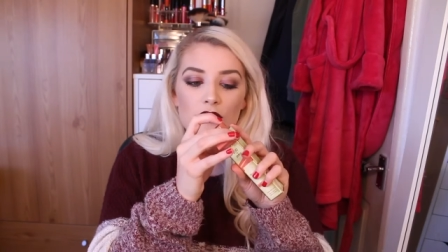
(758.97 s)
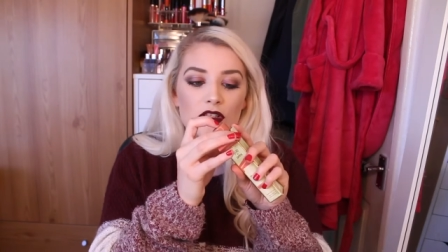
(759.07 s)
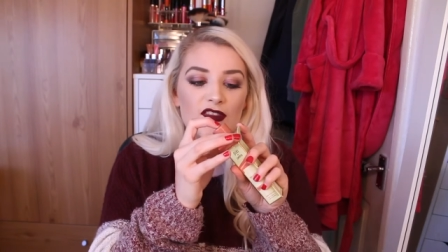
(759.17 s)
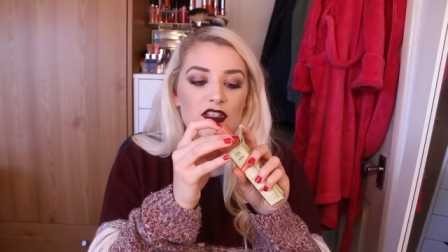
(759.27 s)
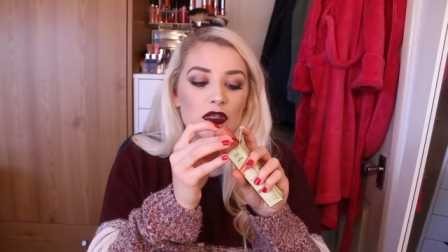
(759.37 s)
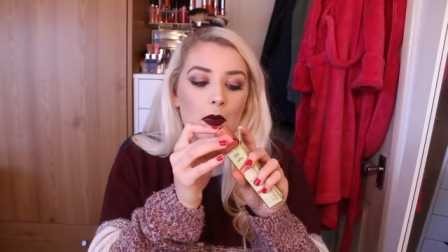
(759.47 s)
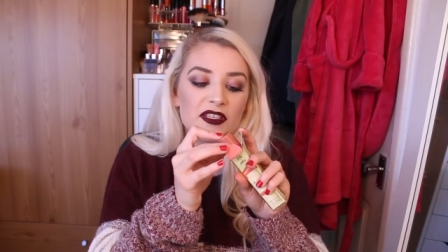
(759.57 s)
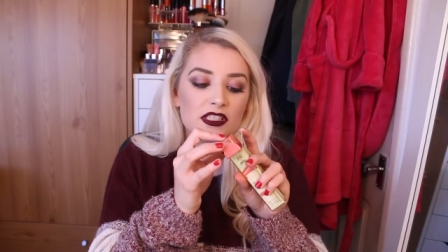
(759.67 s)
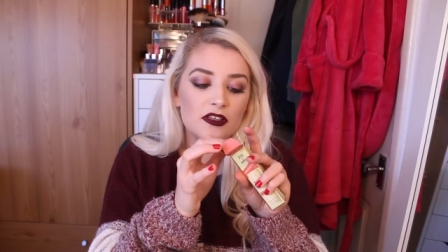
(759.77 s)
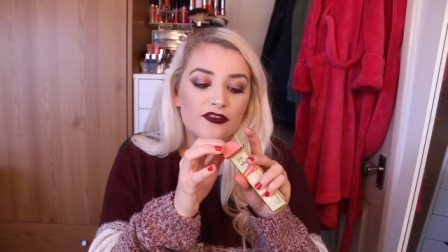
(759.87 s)
So if you do want
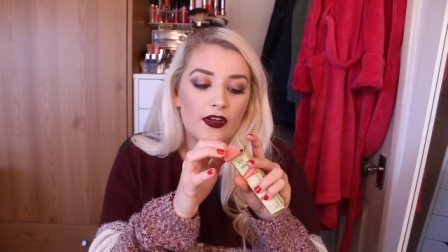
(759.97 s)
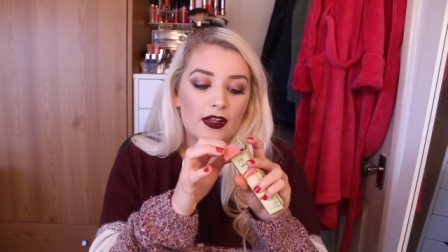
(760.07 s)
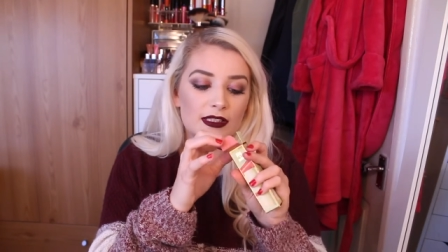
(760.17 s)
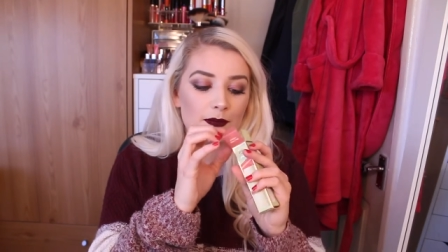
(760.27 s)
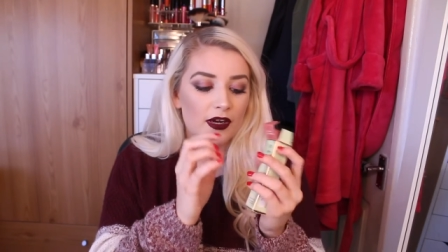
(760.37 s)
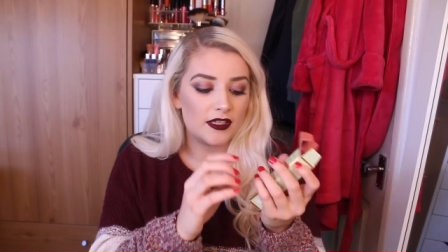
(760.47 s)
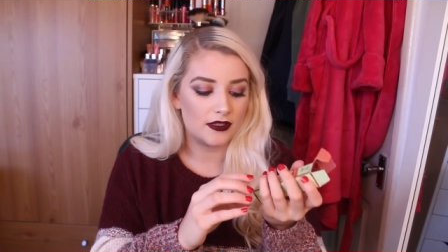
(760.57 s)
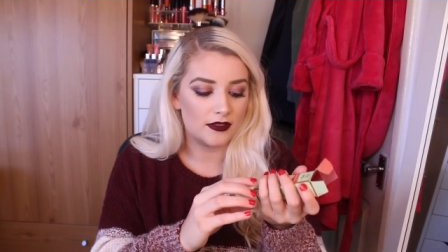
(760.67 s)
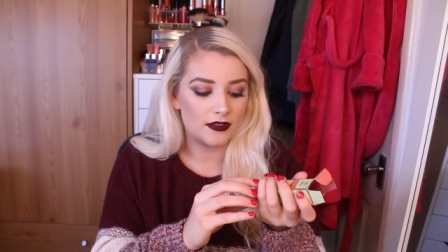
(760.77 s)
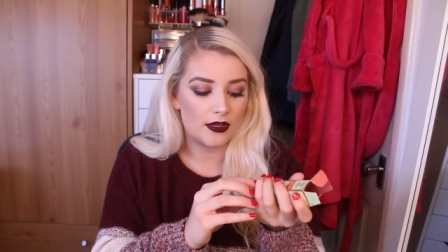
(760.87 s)
me to do the first
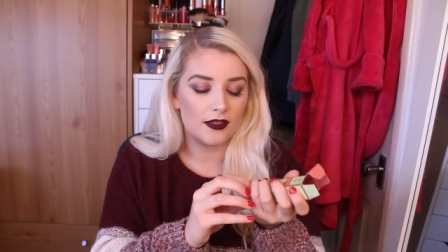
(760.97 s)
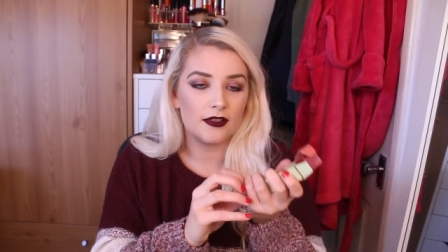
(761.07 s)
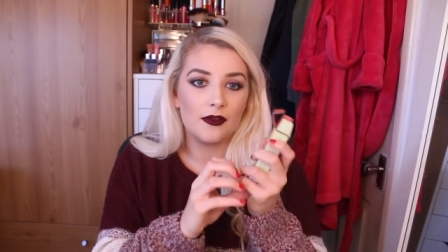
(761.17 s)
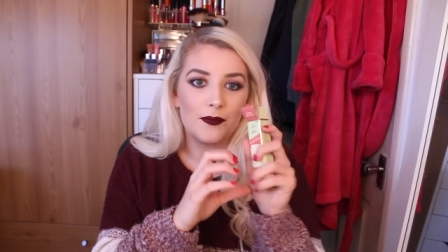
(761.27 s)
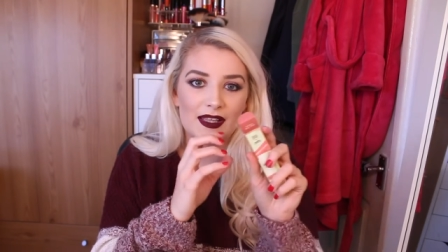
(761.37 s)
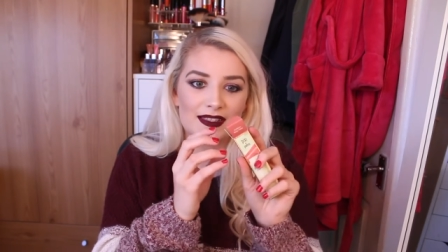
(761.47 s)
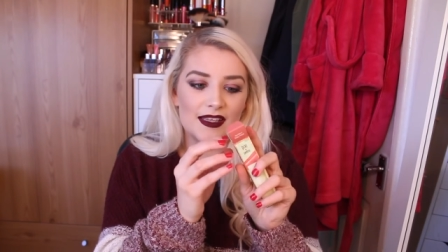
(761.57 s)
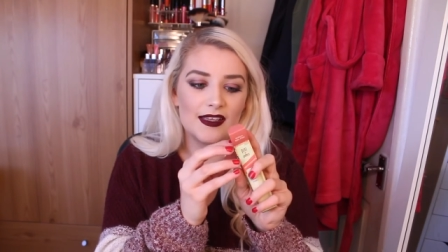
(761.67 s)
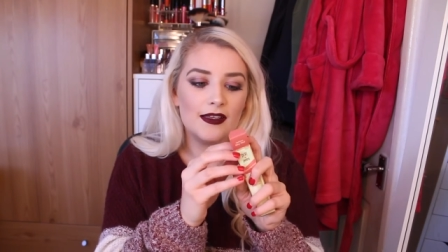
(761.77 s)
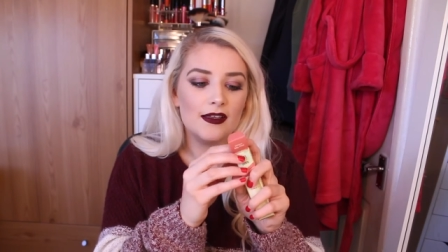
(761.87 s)
impressions on
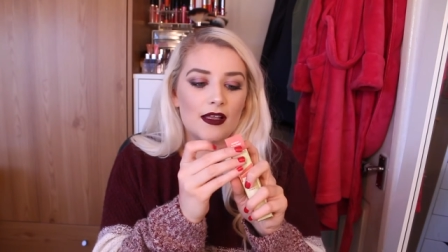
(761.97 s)
Pixi